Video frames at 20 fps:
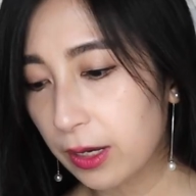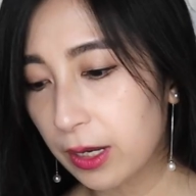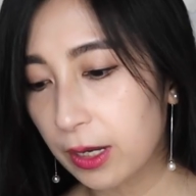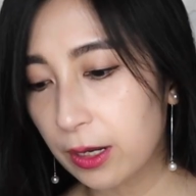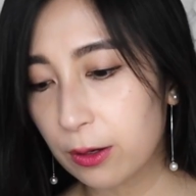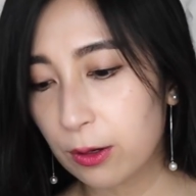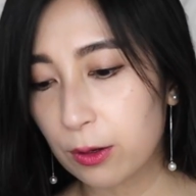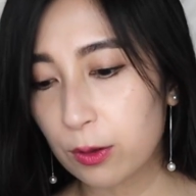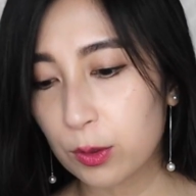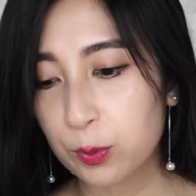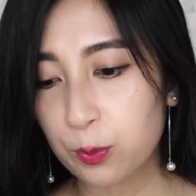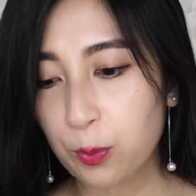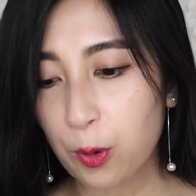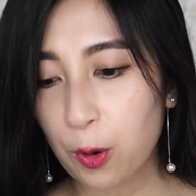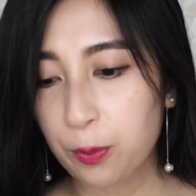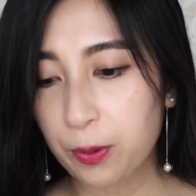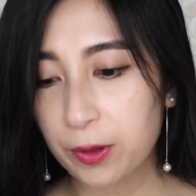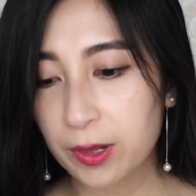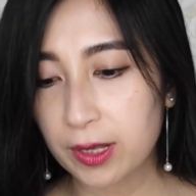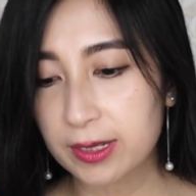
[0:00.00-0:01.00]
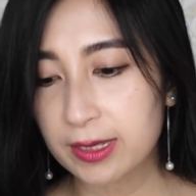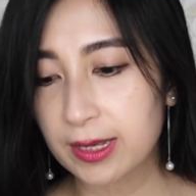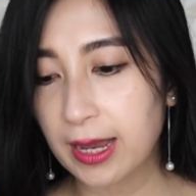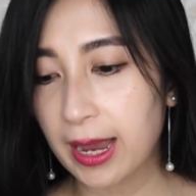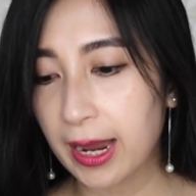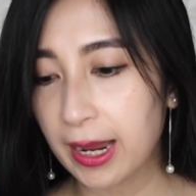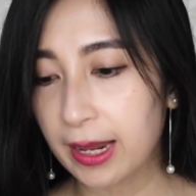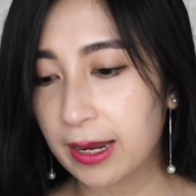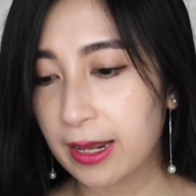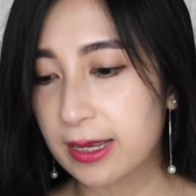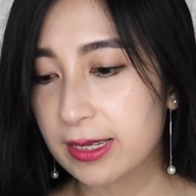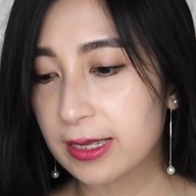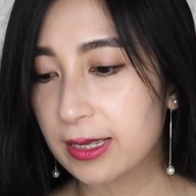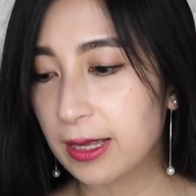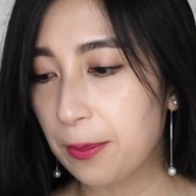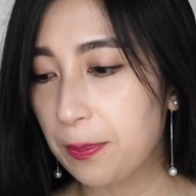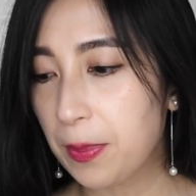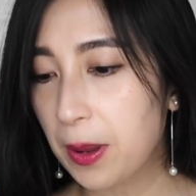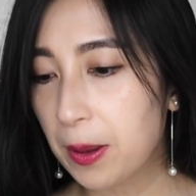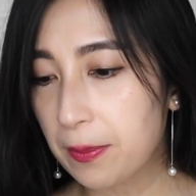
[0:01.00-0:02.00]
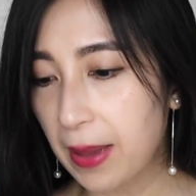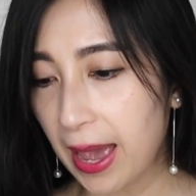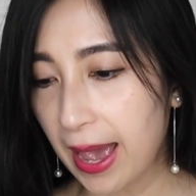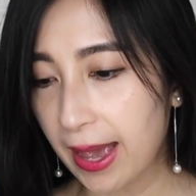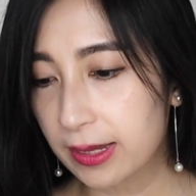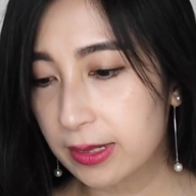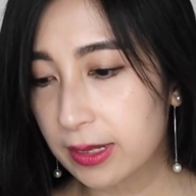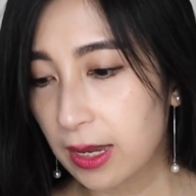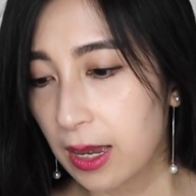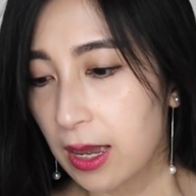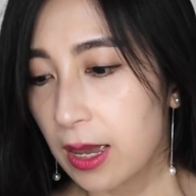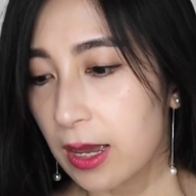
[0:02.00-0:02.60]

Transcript: Heals Propolis 80 Sleeping Mask.